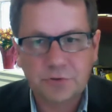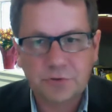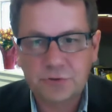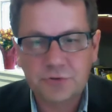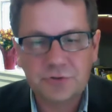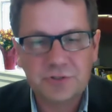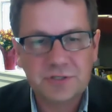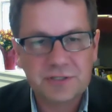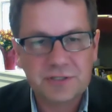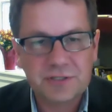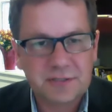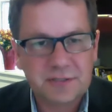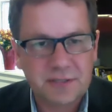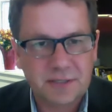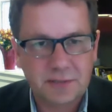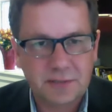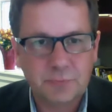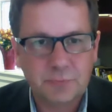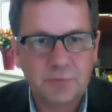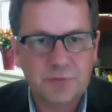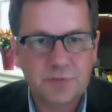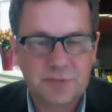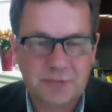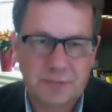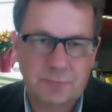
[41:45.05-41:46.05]
You just need
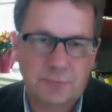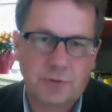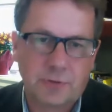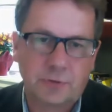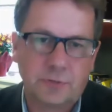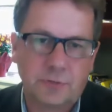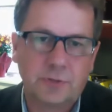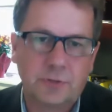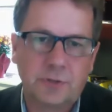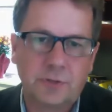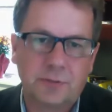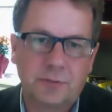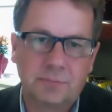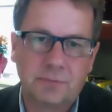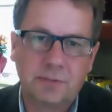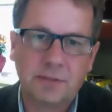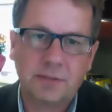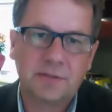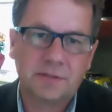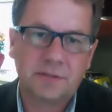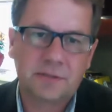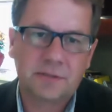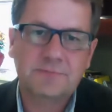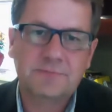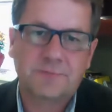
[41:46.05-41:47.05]
someone who can build
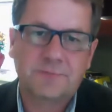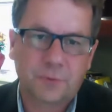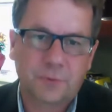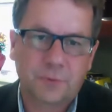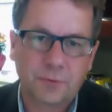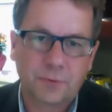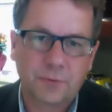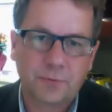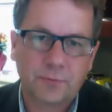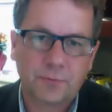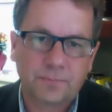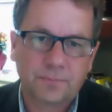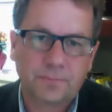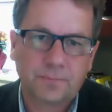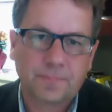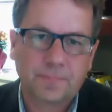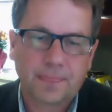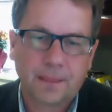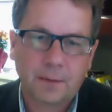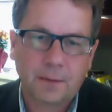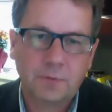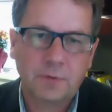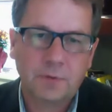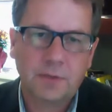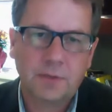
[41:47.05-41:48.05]
this for you,
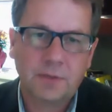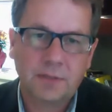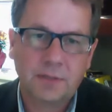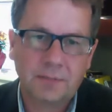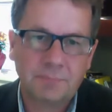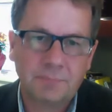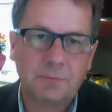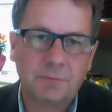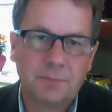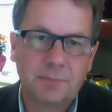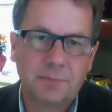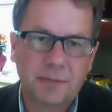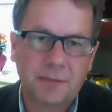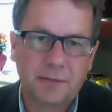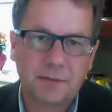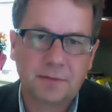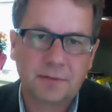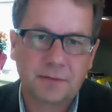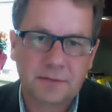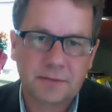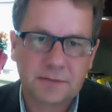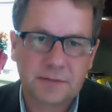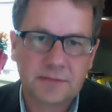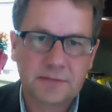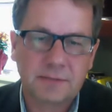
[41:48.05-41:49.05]
who can implement
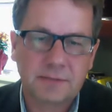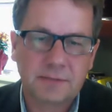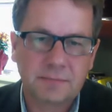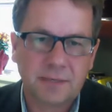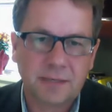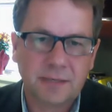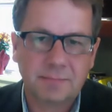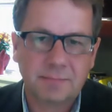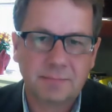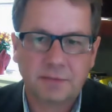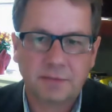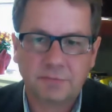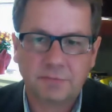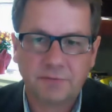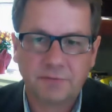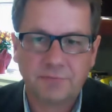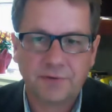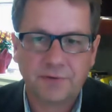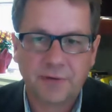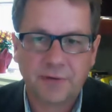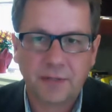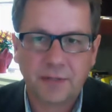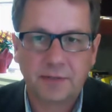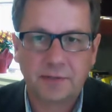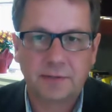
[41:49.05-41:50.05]
this and maybe
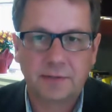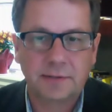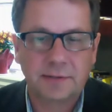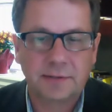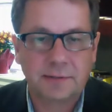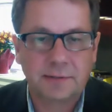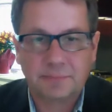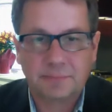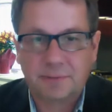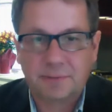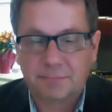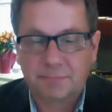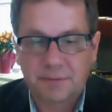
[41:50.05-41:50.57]
refine it a little bit.